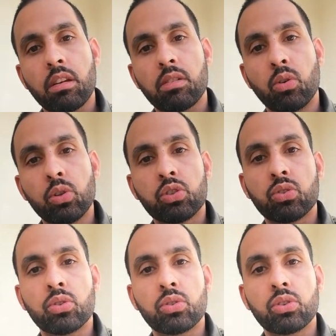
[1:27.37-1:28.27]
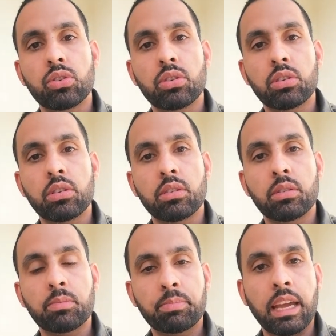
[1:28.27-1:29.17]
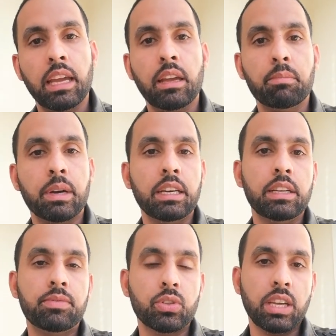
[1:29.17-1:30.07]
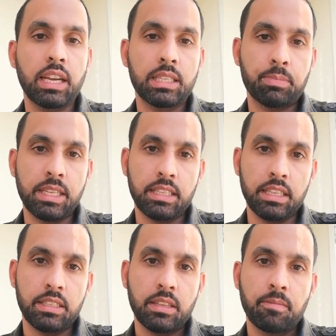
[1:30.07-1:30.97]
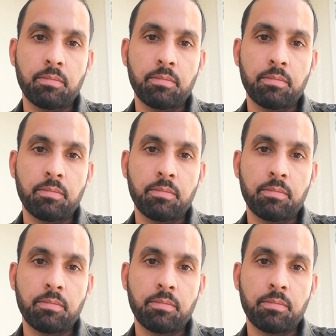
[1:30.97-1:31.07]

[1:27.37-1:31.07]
also pay money for their expenses.